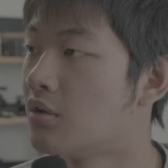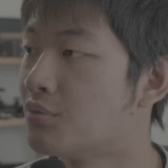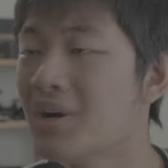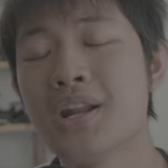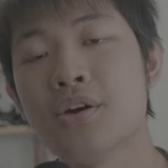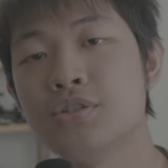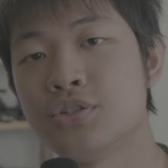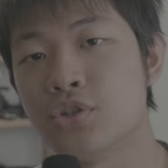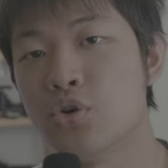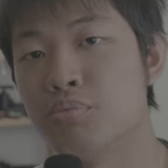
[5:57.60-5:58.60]
Right now it's
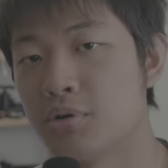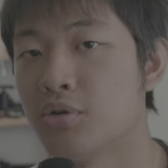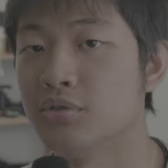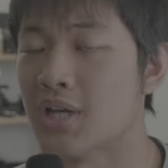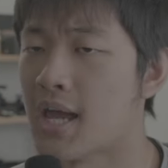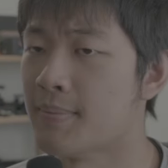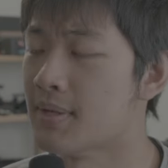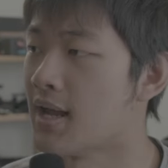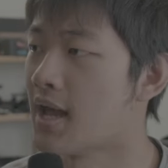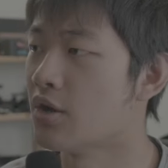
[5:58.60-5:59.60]
still a prototype,
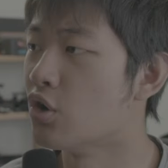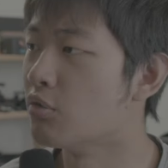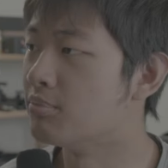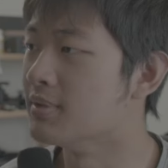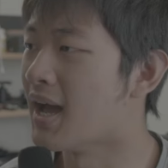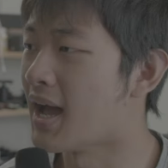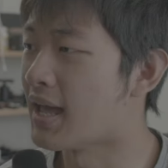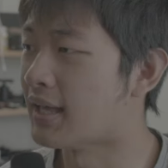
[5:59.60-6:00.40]
and I hope I,